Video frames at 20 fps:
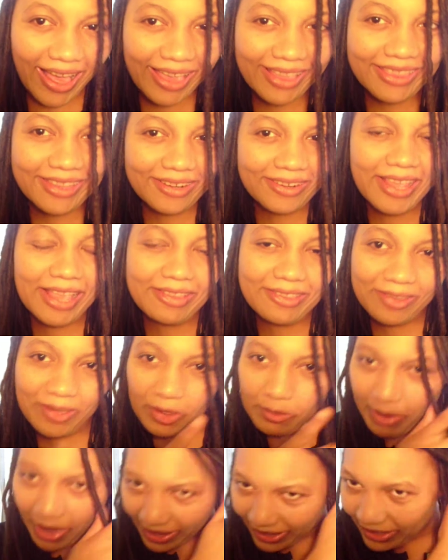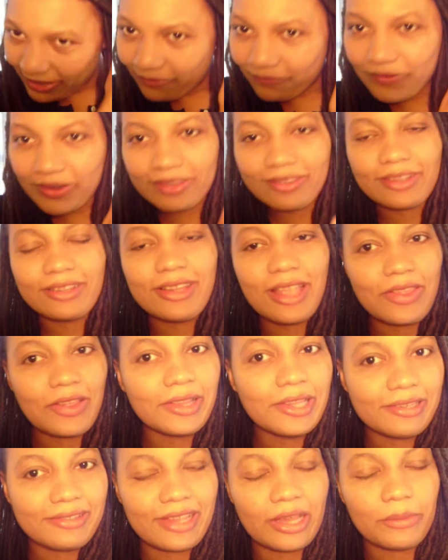literally had to go back and fix another
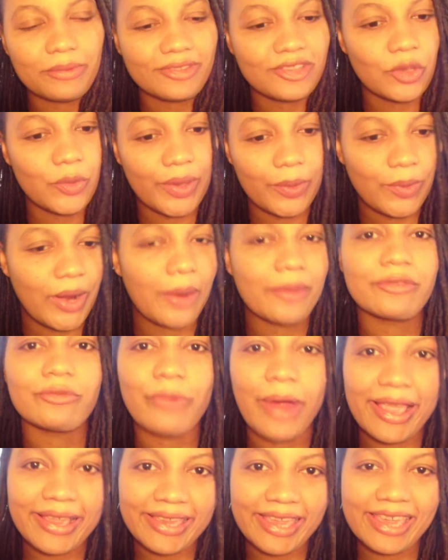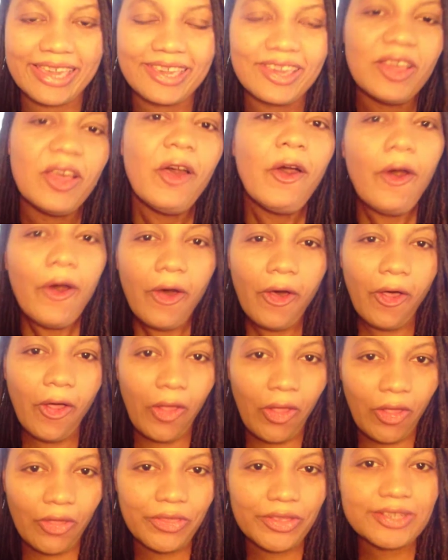list I was doing where I was ranking
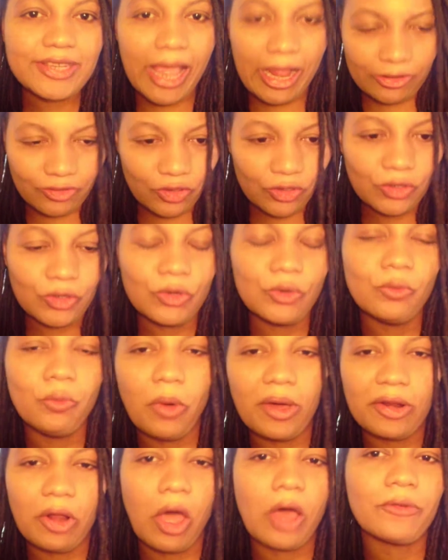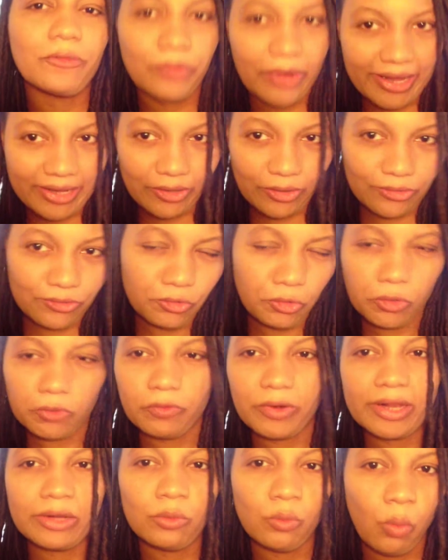all the Doctor Who one-off writers who have
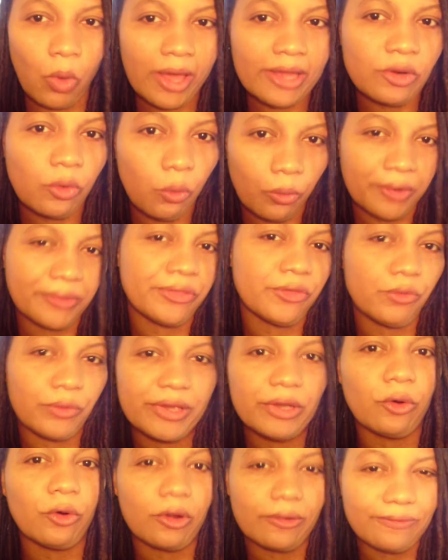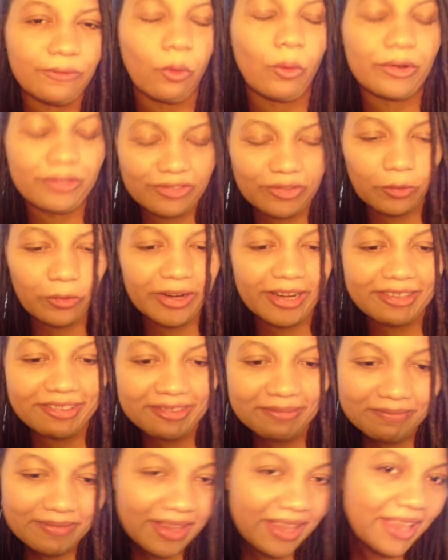written one or three or four stories.
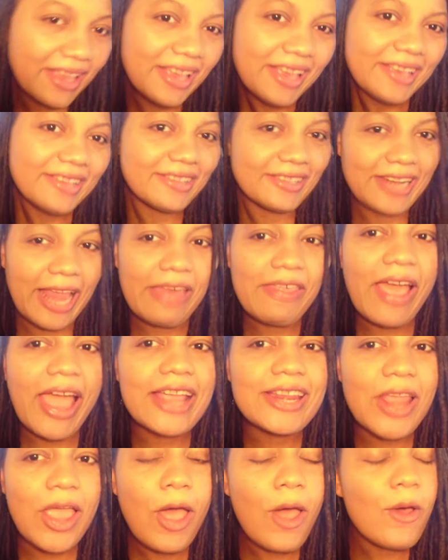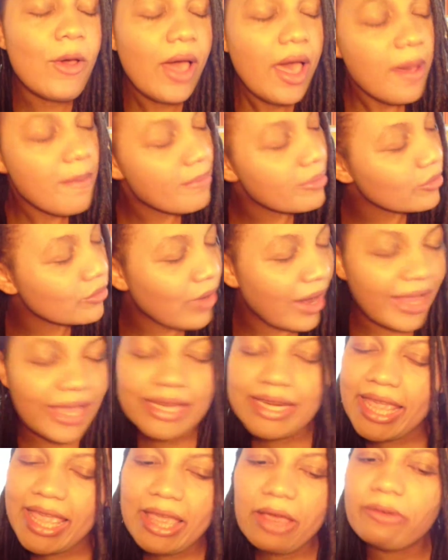So now that I know Brian
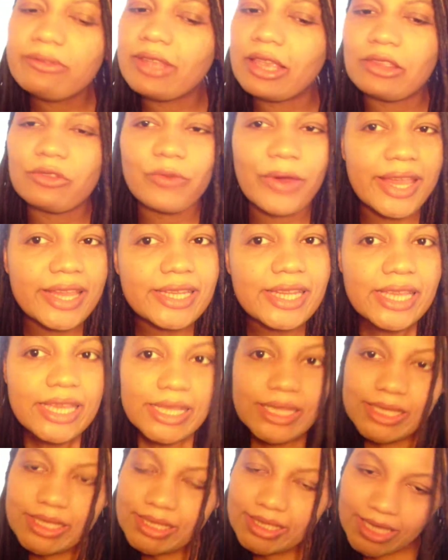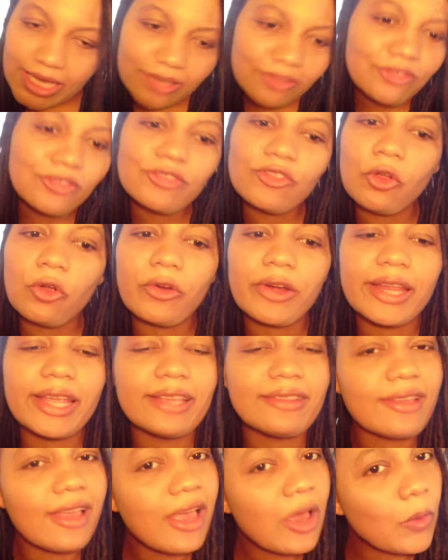Hayles has written six stories,
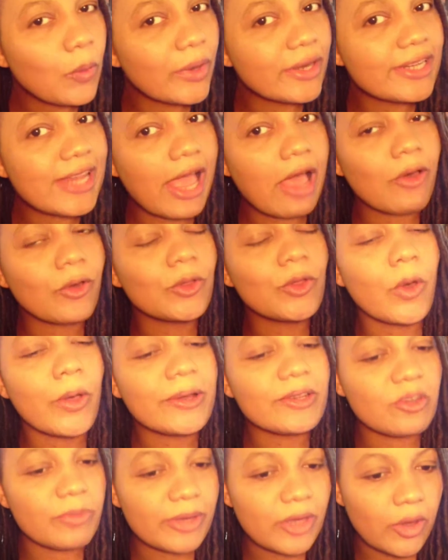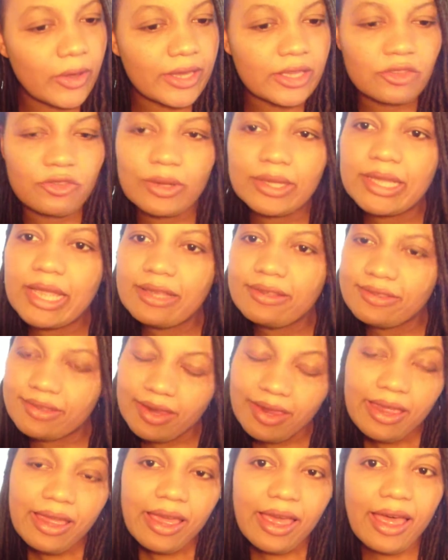we're now going to be going to a list
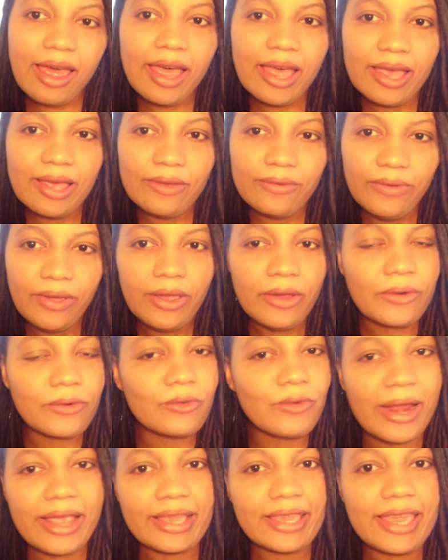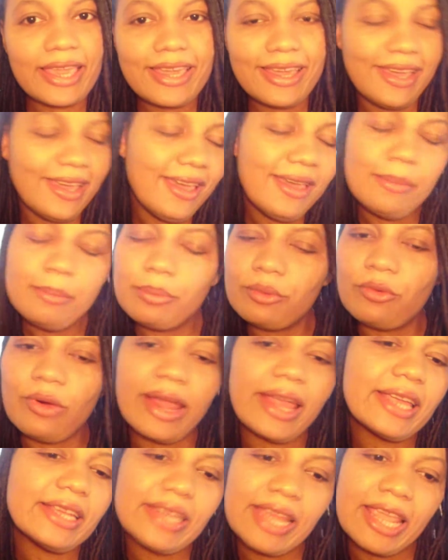of ranking
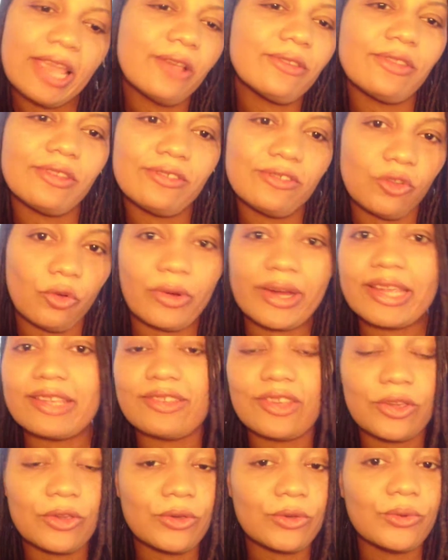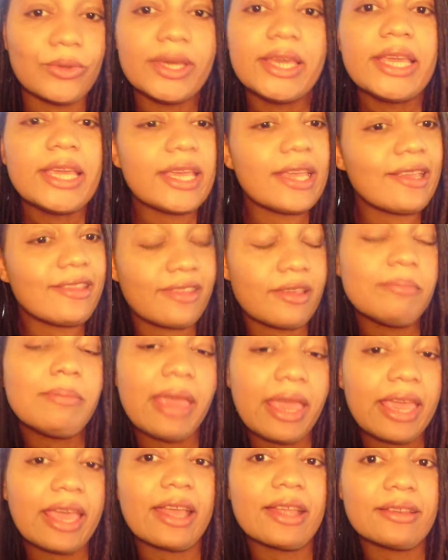Brian Hayles' stories, who is a
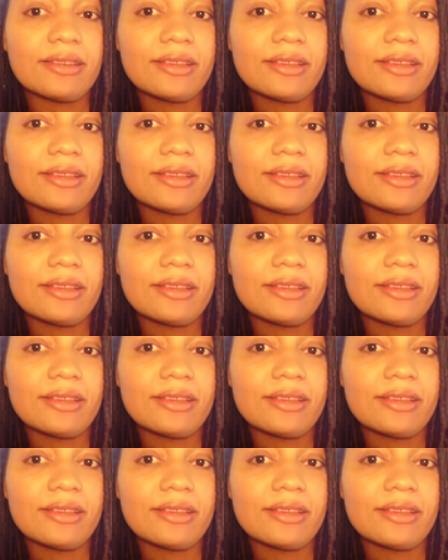man,